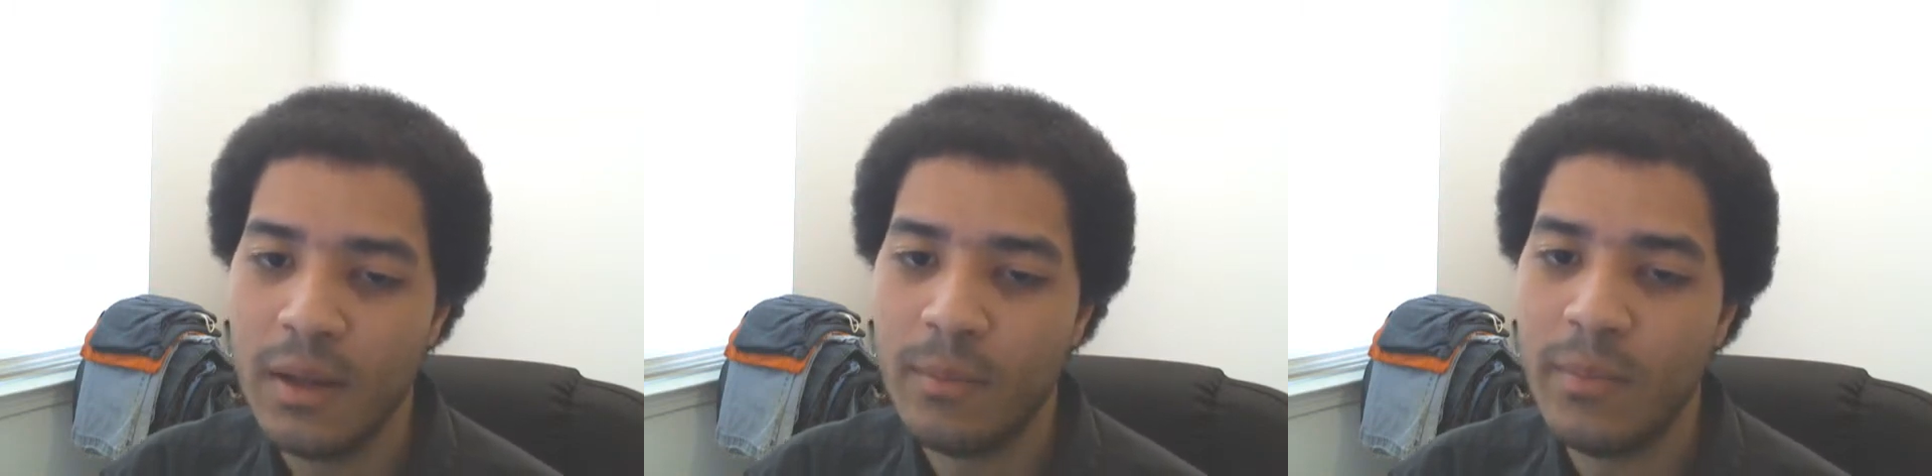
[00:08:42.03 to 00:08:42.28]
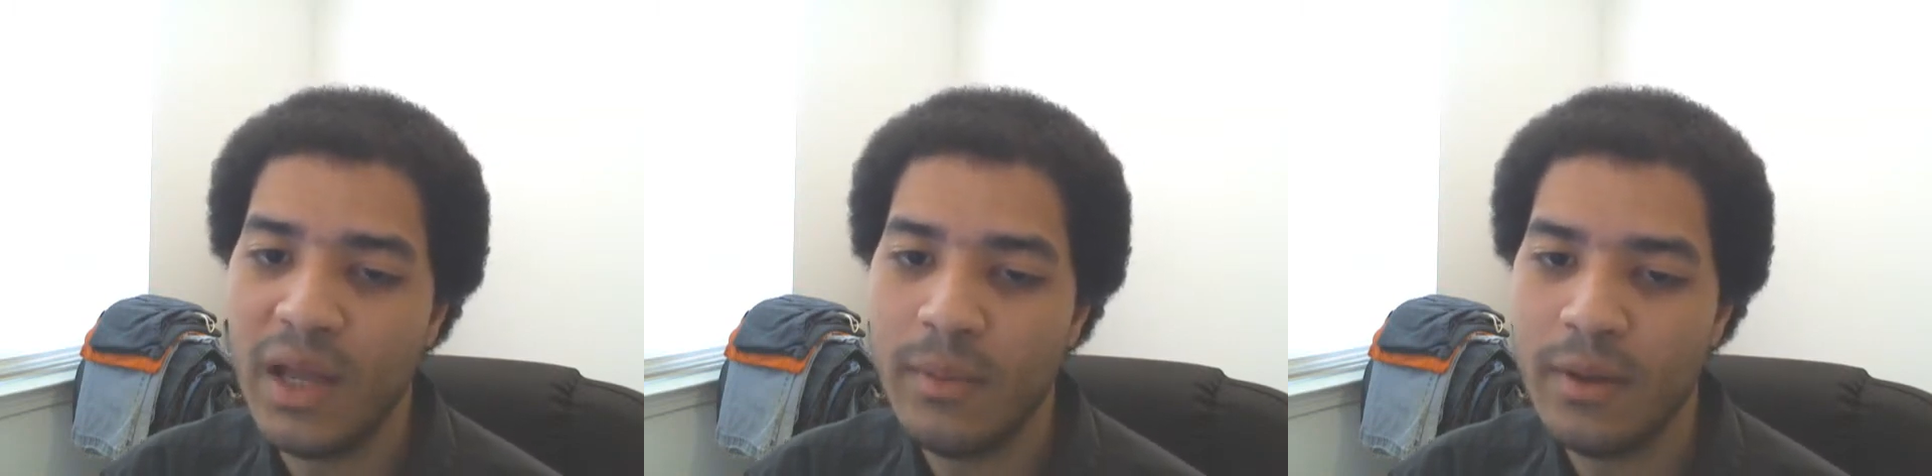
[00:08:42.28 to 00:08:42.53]

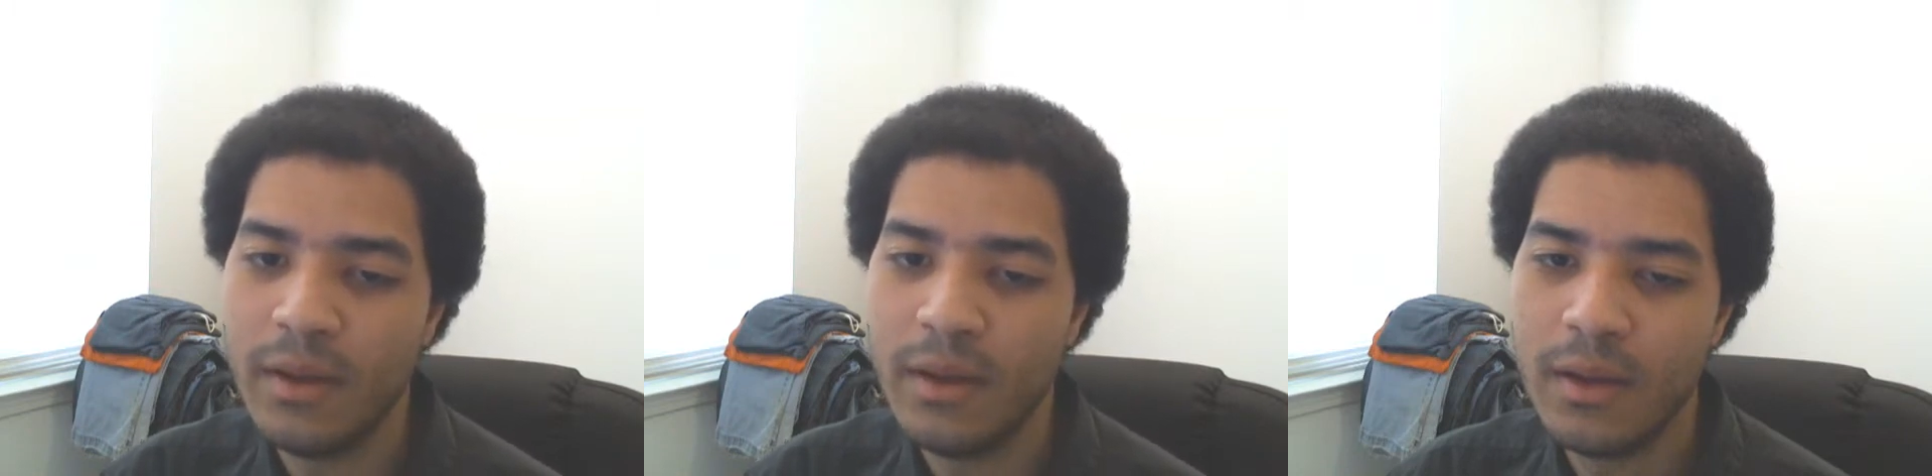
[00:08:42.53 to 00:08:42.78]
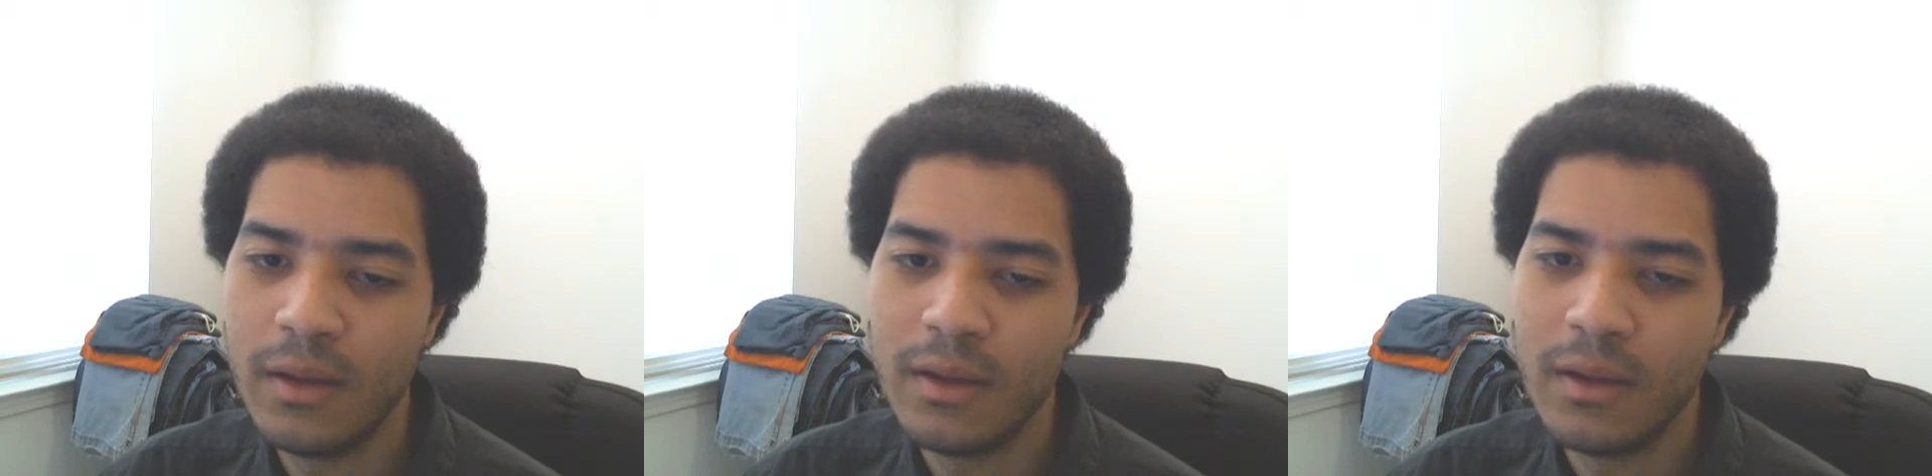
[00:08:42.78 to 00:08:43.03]

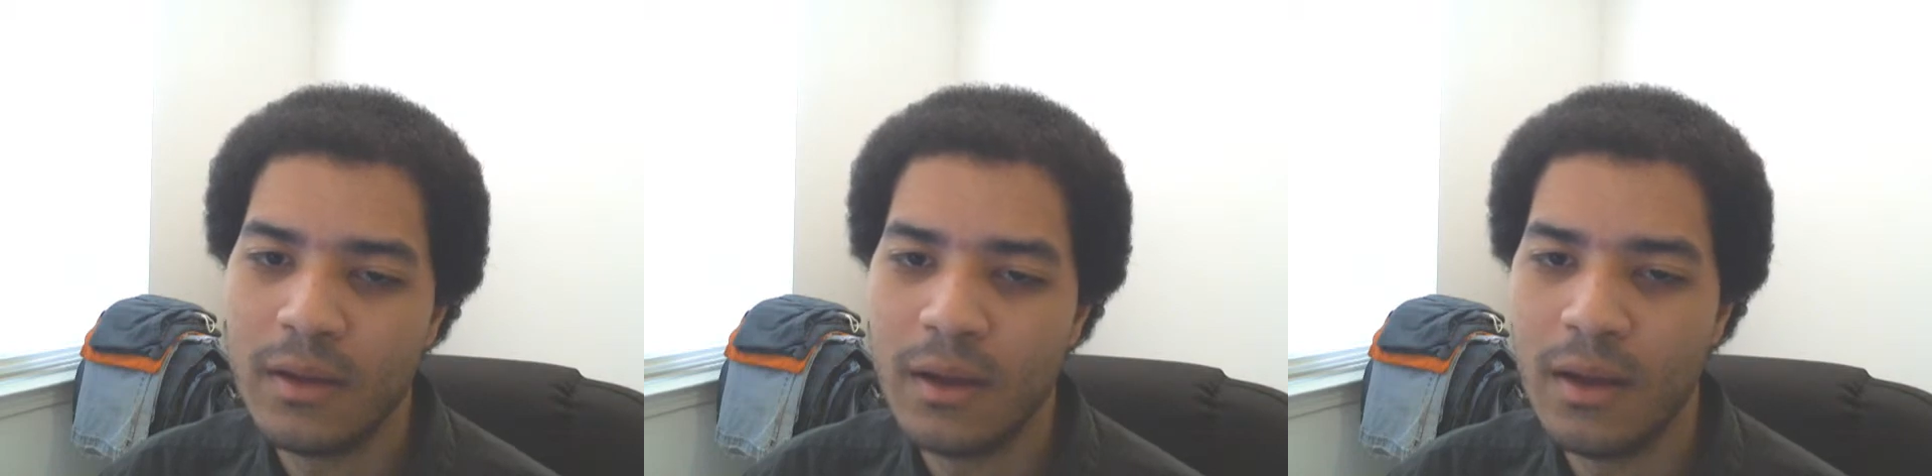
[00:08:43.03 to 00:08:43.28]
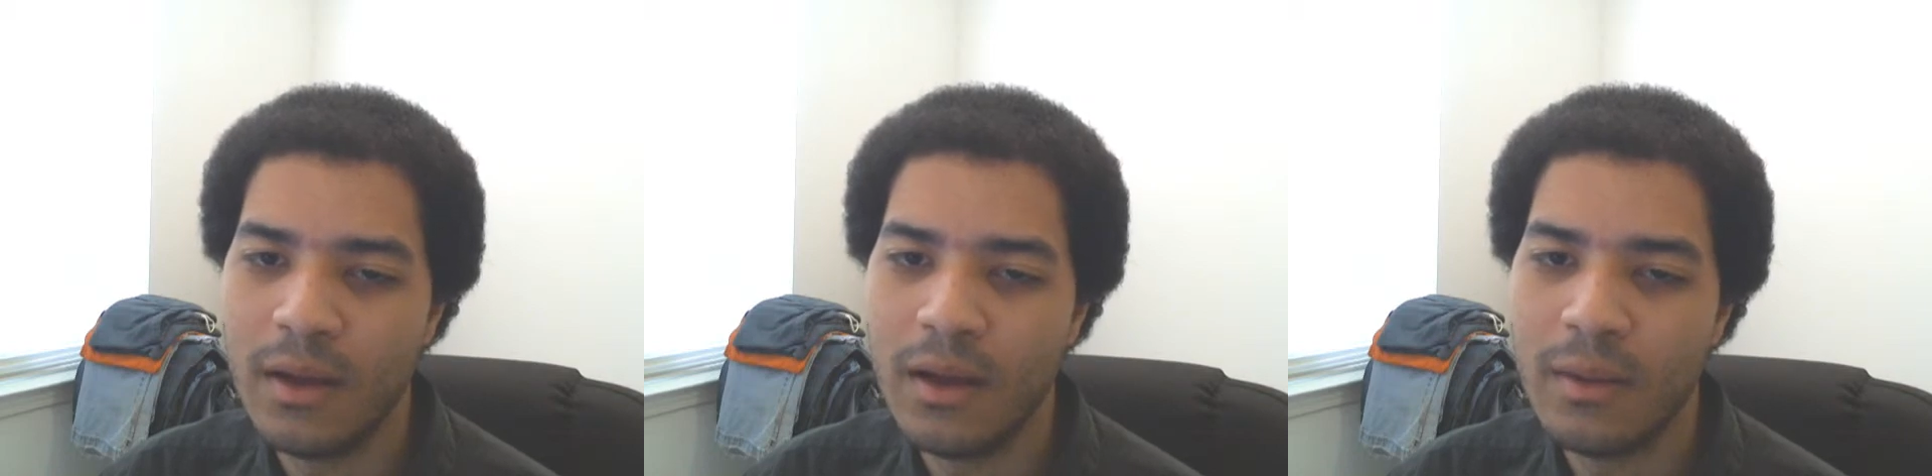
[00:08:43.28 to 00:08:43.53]
maybe
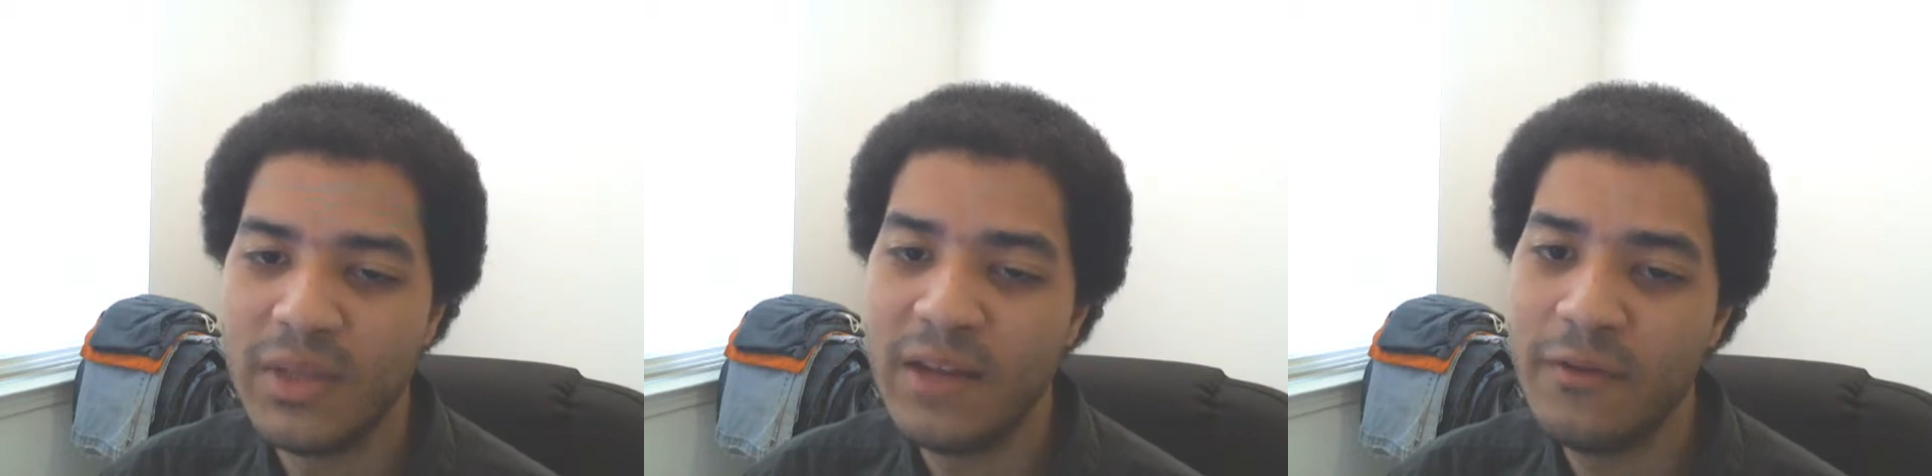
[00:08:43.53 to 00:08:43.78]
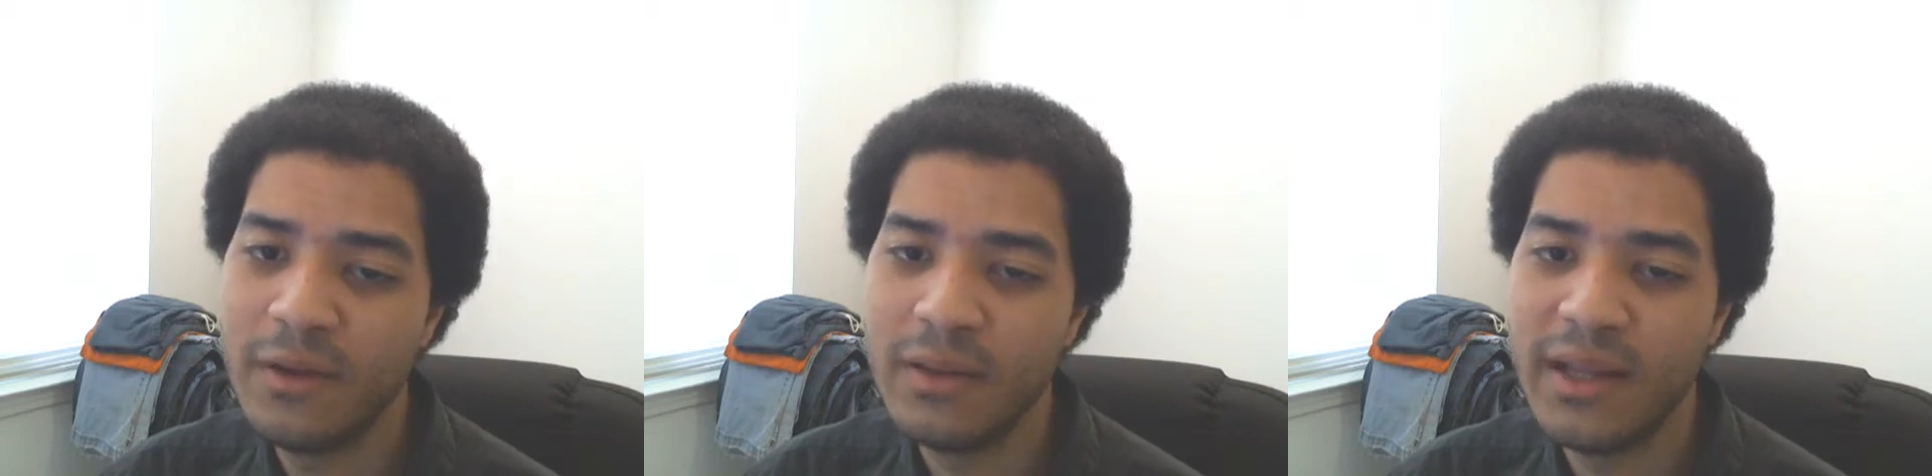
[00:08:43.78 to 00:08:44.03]

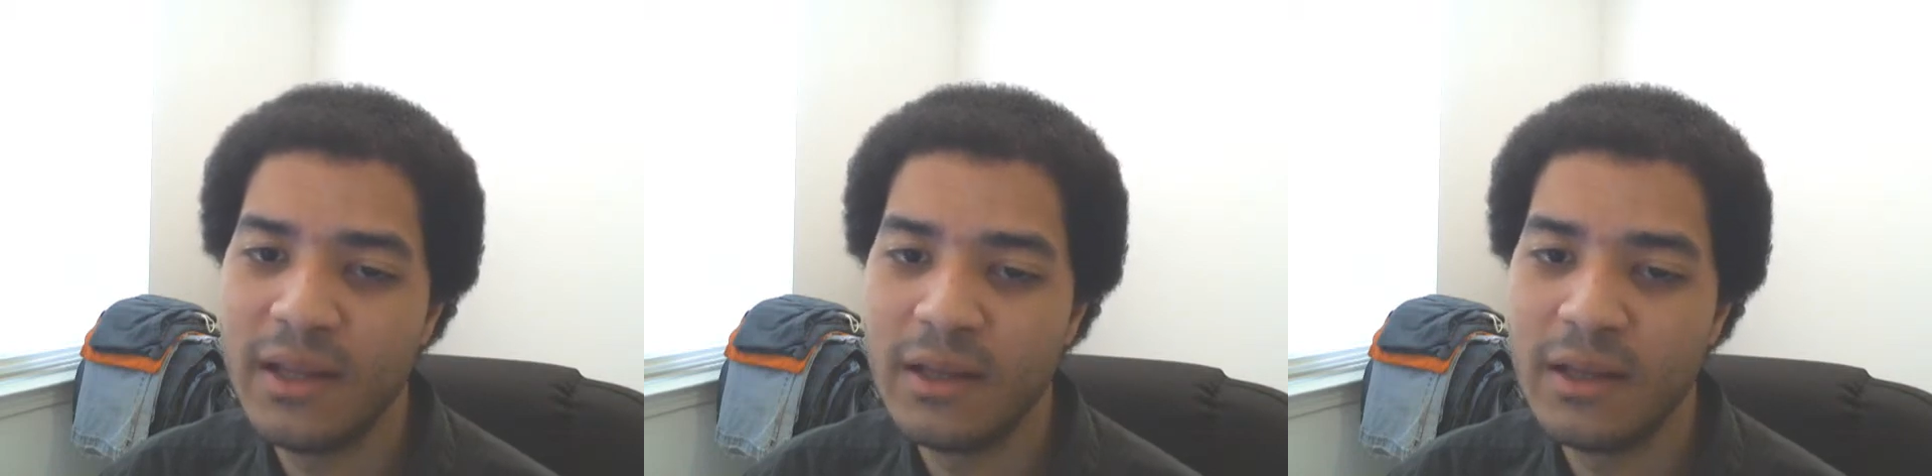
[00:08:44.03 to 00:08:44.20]
definitely